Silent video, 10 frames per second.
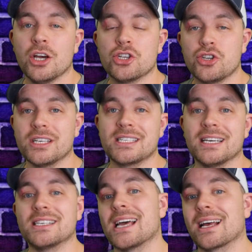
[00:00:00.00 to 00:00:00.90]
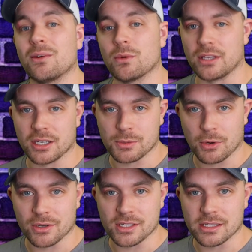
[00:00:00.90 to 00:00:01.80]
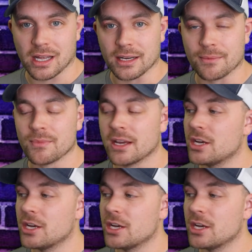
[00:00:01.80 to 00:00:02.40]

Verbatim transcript: so you can see exactly what the experience is like.